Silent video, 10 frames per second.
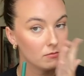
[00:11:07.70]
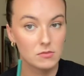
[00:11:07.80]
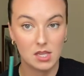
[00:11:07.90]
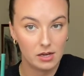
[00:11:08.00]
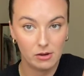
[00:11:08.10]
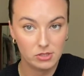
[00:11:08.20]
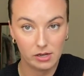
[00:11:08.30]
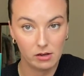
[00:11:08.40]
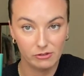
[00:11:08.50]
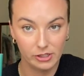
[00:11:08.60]
10 out of 10
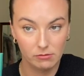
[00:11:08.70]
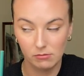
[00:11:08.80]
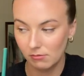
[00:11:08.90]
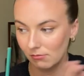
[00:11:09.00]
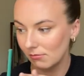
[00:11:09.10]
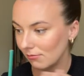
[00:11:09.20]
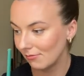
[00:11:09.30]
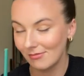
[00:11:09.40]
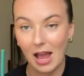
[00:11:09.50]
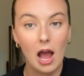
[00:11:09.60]
coffee.
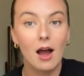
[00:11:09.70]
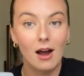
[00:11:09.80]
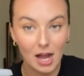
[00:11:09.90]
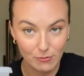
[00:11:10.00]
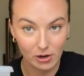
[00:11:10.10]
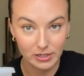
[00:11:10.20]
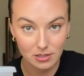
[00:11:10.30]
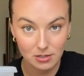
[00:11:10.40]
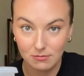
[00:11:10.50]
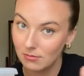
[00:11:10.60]
I'm
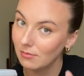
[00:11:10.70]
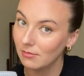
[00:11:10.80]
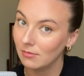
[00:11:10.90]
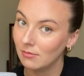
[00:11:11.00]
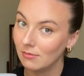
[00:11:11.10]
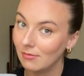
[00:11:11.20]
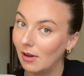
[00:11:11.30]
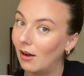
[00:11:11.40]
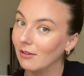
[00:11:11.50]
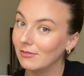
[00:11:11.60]
right.
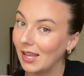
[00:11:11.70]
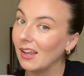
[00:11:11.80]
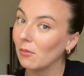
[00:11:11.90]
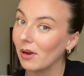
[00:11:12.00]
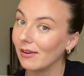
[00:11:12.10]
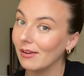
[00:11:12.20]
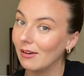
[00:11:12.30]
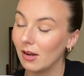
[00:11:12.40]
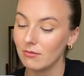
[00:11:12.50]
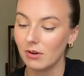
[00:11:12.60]
Think about it, I'm